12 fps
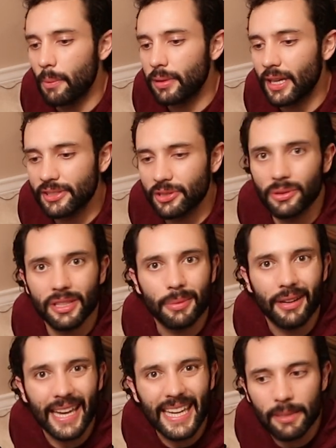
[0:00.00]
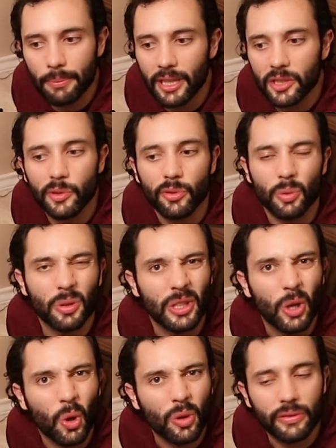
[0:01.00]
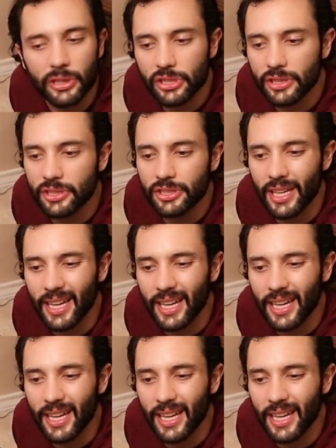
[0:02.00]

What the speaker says: Plus, it's only about 80 bucks for the really old versions,